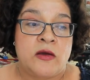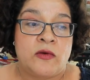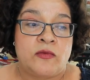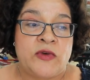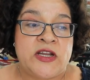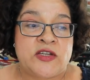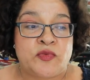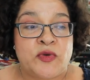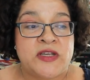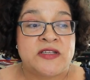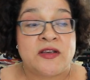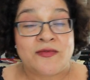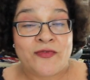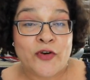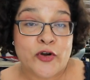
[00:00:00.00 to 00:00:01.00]
which was
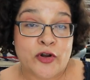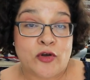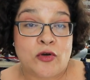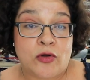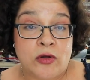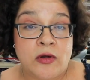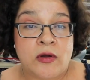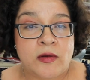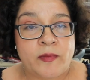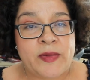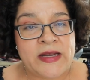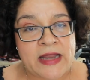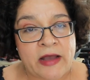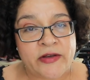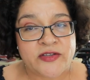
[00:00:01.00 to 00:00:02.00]
vertical,
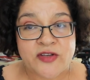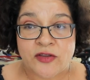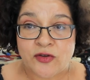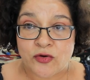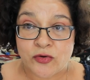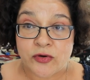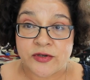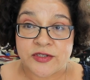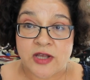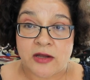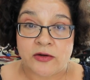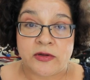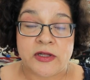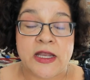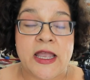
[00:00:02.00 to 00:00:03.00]
but now it's on the
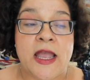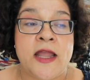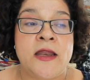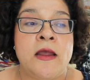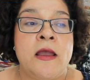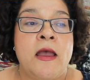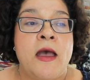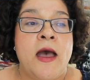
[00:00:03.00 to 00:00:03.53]
horizontal again.